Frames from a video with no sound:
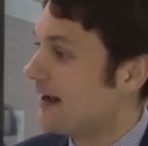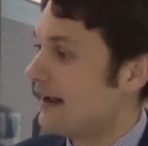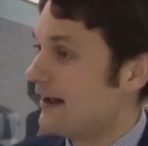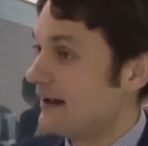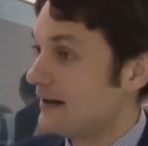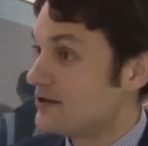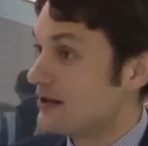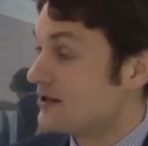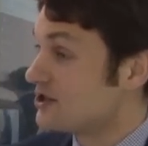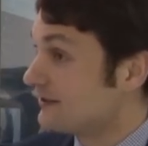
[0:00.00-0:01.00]

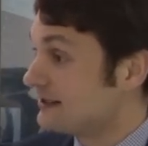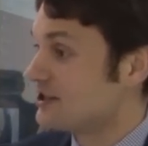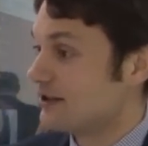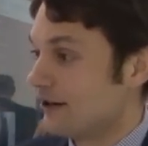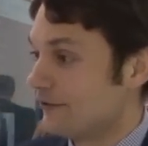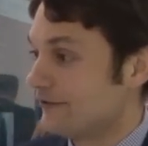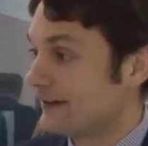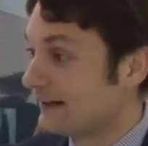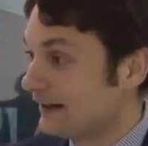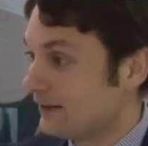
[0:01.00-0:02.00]
a generation of
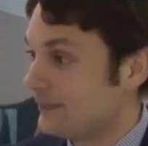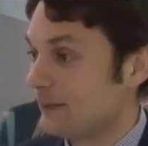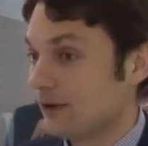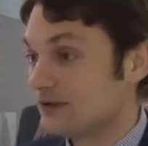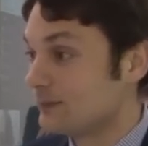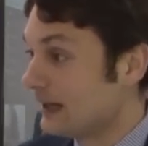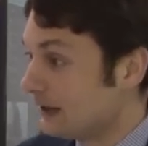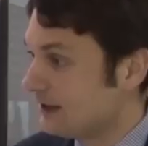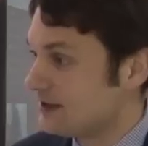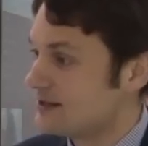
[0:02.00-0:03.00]
technical people or
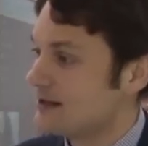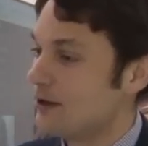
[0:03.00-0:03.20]
employees